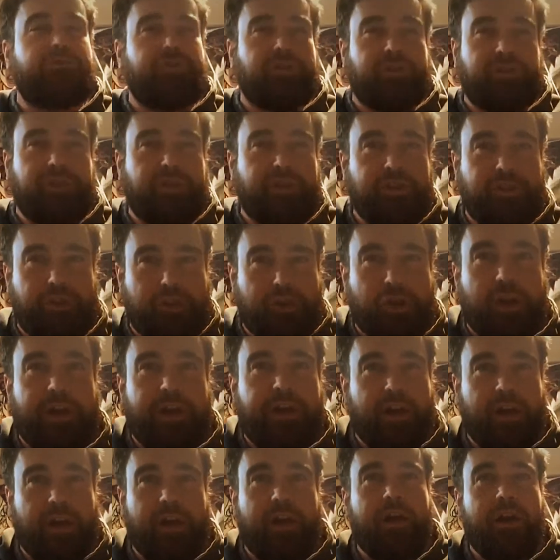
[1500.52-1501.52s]
are just the
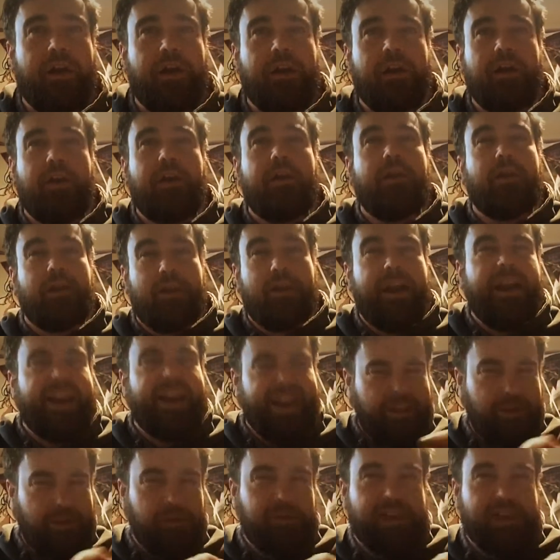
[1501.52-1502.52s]
trigger.
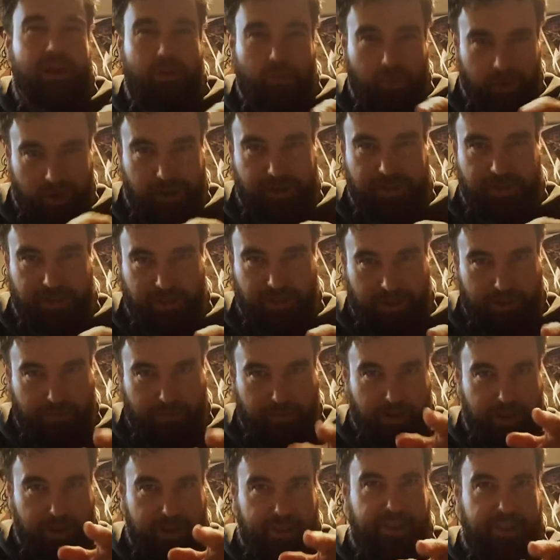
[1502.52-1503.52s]
And I use that word
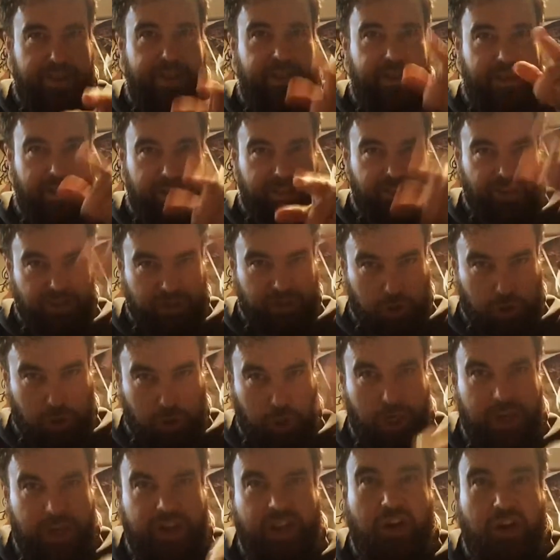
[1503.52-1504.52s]
deliberately in the
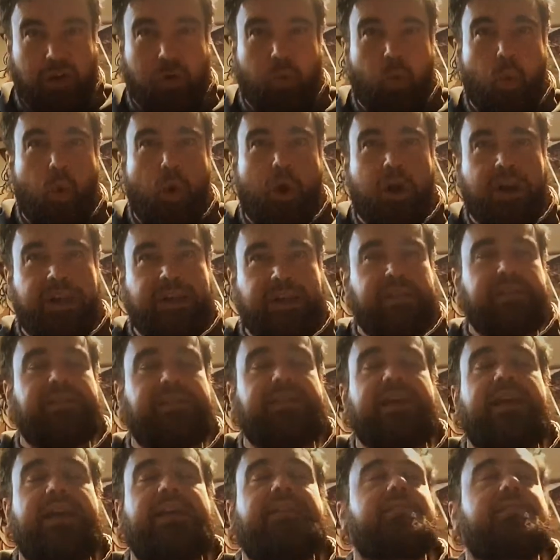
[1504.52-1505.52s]
trigger warning
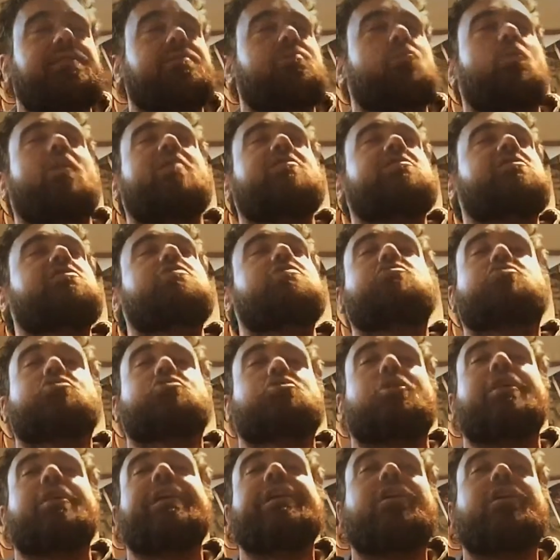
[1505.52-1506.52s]
sense. Once you're
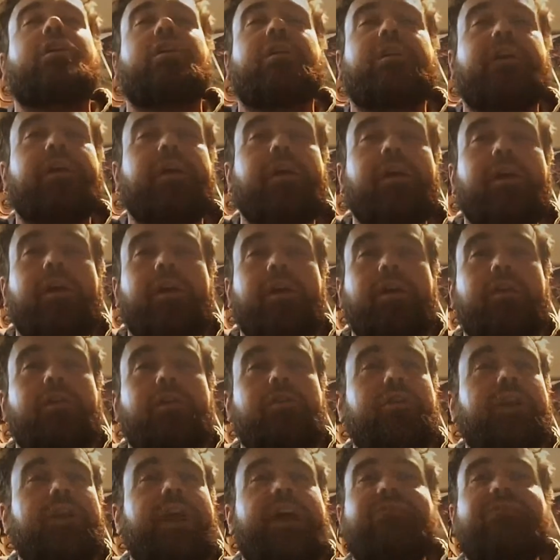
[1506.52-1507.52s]
triggered,
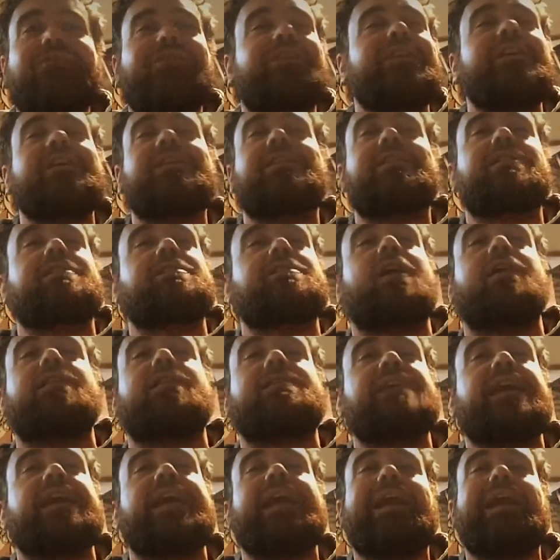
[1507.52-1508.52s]
you never need to
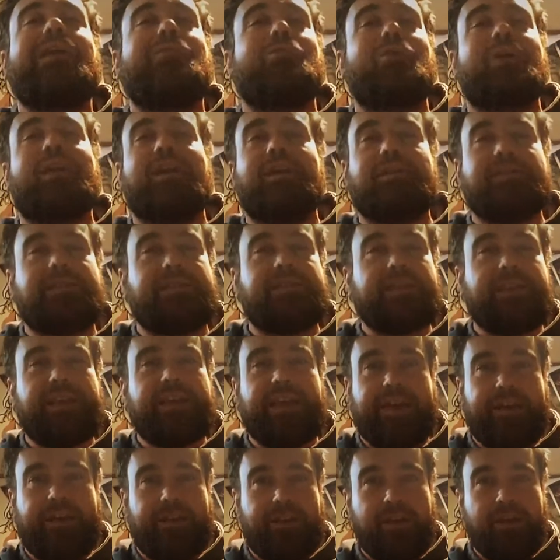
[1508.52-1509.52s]
talk to anyone else
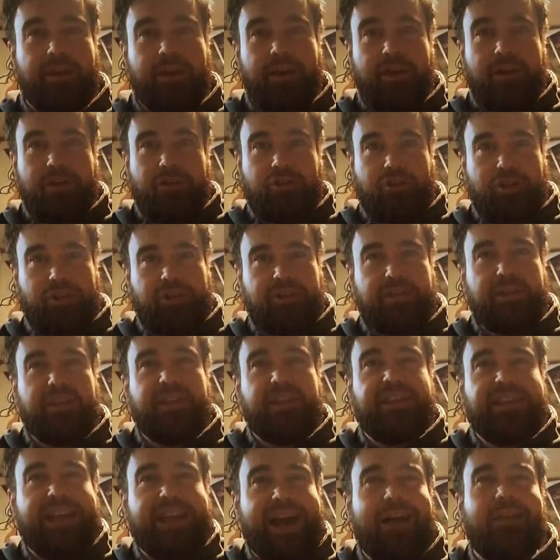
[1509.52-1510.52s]
again. Just
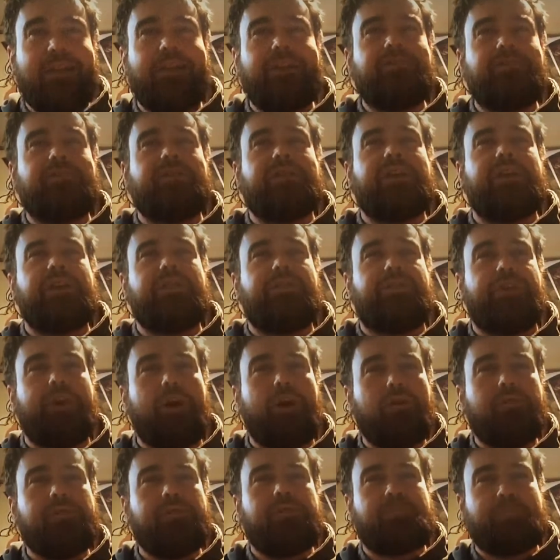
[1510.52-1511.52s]
the knowledge that
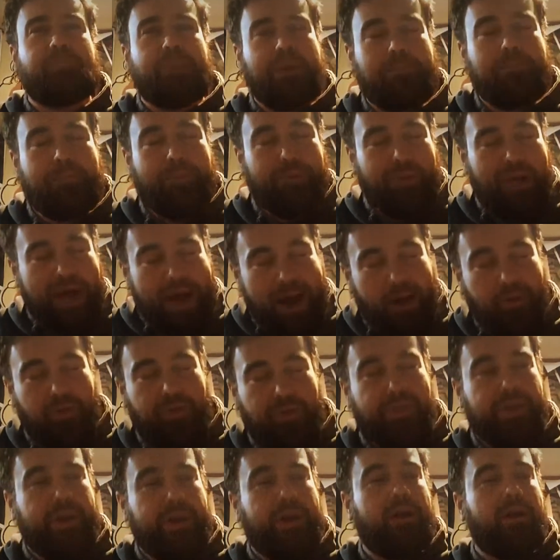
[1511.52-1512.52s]
those people
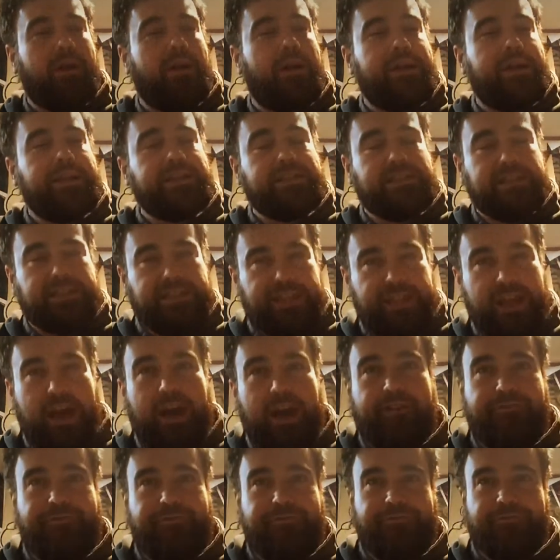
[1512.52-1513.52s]
out there is
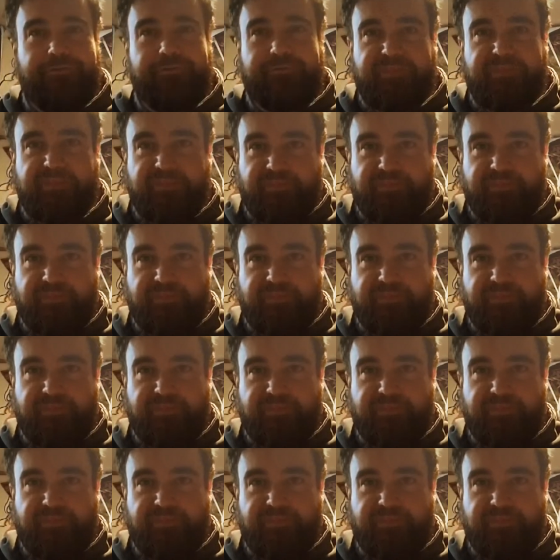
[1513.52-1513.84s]
enough.